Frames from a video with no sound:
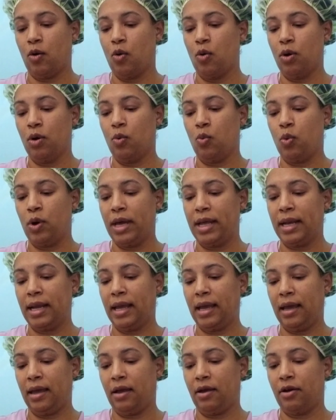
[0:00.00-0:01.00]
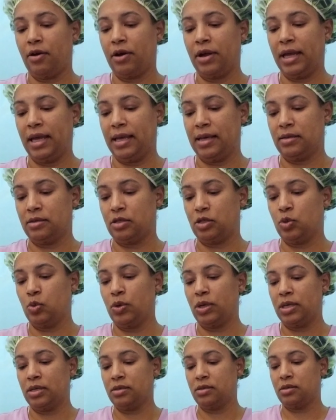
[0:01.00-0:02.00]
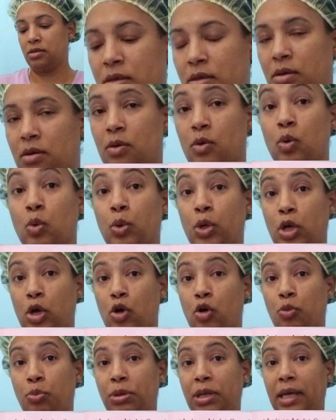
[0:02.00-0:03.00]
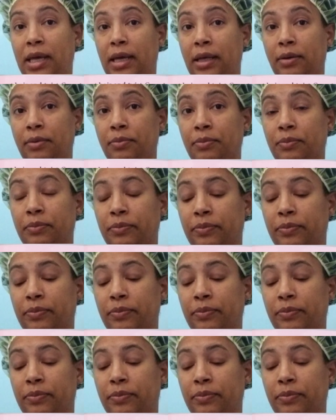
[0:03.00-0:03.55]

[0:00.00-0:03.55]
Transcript: or wet hair and twist. We gonna plait.